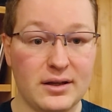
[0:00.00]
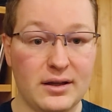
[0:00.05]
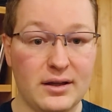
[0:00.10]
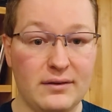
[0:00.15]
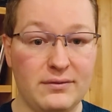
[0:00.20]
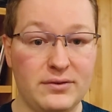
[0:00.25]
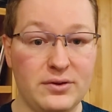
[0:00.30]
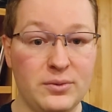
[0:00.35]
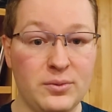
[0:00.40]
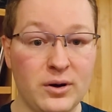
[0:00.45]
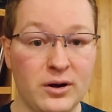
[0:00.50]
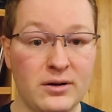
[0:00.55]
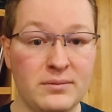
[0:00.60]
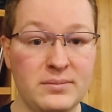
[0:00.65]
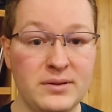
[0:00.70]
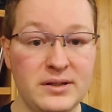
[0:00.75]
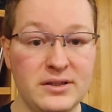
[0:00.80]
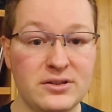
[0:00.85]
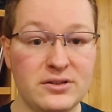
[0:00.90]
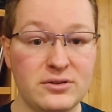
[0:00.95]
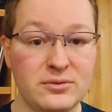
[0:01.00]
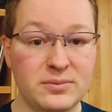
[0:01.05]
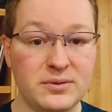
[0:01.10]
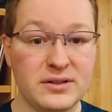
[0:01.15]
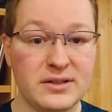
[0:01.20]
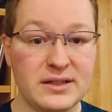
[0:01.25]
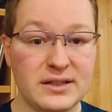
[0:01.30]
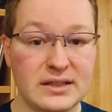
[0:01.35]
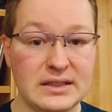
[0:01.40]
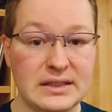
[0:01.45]
If you want to be super
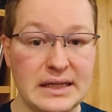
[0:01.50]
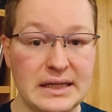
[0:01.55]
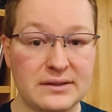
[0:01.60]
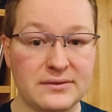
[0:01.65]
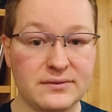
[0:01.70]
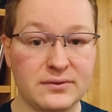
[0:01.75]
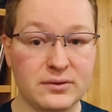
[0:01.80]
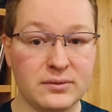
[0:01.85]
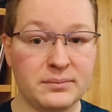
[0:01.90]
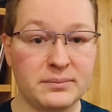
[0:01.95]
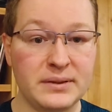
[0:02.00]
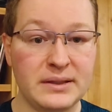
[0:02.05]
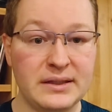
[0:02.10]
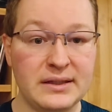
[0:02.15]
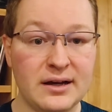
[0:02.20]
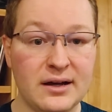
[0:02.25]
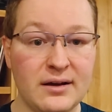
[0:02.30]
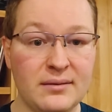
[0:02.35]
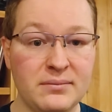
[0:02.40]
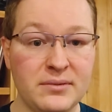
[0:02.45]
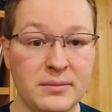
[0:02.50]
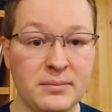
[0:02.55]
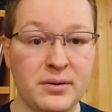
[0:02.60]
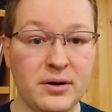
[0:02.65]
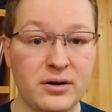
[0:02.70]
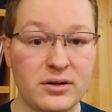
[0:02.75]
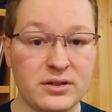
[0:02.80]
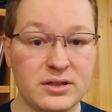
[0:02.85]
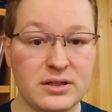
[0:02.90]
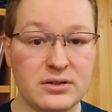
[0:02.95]
successful, become the
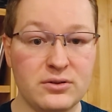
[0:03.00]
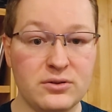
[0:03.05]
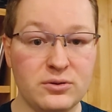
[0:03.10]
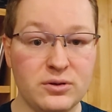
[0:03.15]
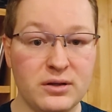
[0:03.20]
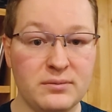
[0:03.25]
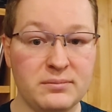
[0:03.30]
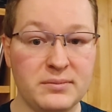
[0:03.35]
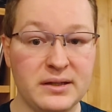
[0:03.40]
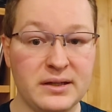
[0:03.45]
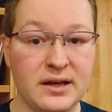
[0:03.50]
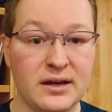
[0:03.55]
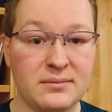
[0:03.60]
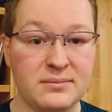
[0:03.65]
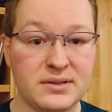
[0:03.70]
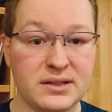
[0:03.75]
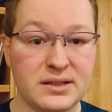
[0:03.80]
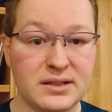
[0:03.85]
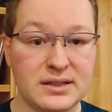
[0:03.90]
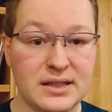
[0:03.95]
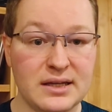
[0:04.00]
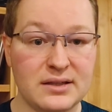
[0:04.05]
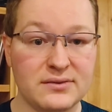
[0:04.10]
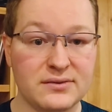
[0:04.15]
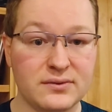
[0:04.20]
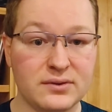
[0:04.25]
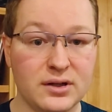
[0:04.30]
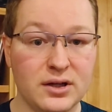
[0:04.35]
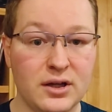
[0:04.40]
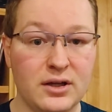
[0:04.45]
person who can become
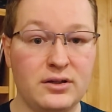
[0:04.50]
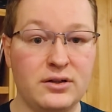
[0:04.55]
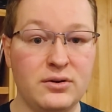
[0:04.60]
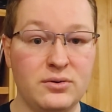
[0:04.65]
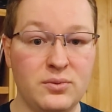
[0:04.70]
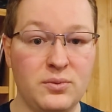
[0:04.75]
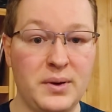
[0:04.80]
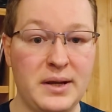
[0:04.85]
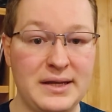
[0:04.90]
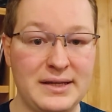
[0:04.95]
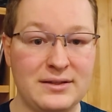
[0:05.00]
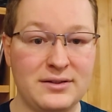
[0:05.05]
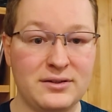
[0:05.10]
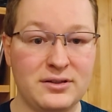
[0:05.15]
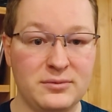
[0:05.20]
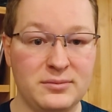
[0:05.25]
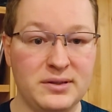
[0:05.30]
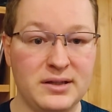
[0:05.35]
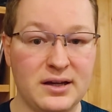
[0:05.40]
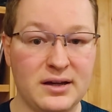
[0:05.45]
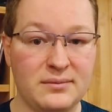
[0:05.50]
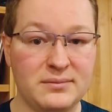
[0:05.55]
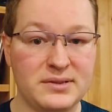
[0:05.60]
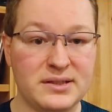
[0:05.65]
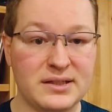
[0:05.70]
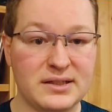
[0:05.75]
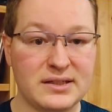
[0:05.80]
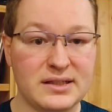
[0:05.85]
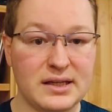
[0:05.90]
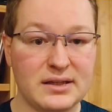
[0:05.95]
successful. Don't wait till you become
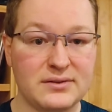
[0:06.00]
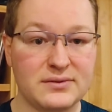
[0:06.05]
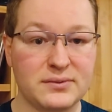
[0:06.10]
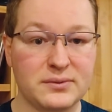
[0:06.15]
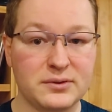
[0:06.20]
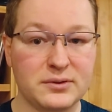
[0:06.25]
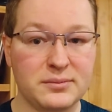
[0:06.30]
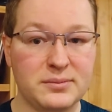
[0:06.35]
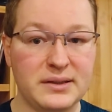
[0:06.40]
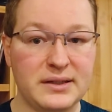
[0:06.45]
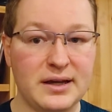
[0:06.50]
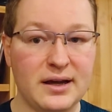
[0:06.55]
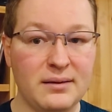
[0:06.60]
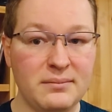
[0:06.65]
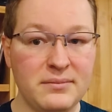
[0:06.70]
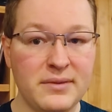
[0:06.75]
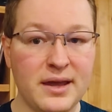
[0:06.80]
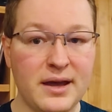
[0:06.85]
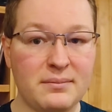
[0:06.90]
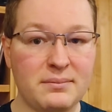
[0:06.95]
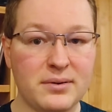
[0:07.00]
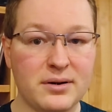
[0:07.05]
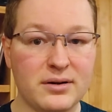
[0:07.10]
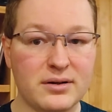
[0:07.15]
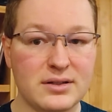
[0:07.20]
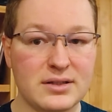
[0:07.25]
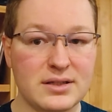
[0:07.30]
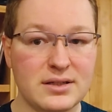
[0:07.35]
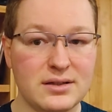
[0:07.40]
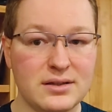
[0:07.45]
successful to become that
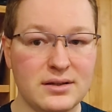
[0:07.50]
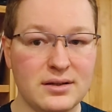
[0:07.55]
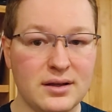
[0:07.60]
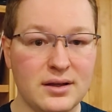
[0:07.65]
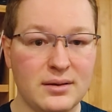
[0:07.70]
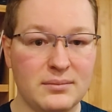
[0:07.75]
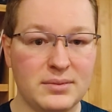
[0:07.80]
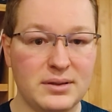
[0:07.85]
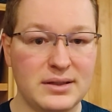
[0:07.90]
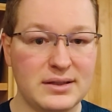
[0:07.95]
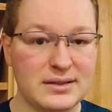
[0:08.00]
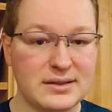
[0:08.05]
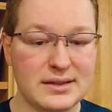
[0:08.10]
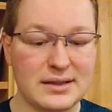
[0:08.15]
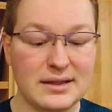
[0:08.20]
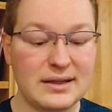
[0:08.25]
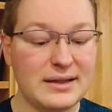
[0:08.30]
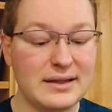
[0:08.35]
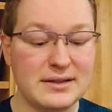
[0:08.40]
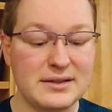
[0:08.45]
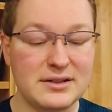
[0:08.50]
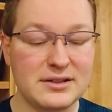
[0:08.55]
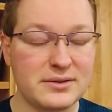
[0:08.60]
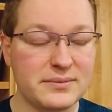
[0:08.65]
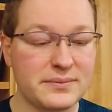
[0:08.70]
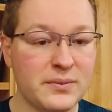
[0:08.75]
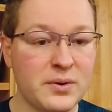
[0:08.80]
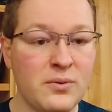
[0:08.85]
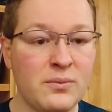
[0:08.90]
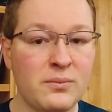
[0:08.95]
person because it just
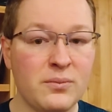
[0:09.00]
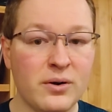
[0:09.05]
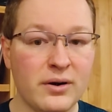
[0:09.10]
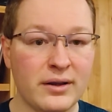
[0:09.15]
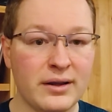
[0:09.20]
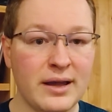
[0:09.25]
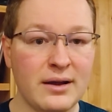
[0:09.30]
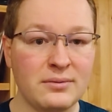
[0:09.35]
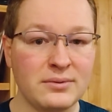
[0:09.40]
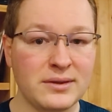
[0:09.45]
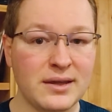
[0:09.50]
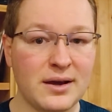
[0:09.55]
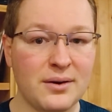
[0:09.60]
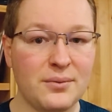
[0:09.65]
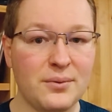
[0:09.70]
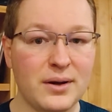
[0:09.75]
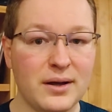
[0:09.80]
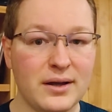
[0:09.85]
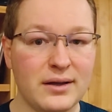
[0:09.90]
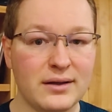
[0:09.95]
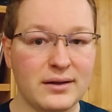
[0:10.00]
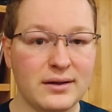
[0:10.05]
won't work out that way.